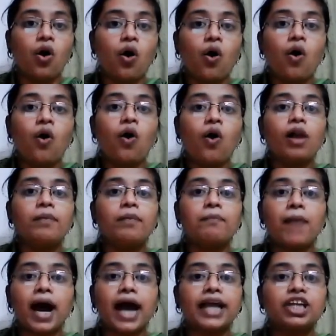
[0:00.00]
"All
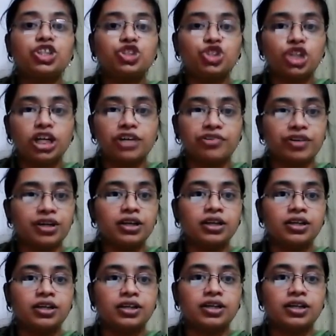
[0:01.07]
my children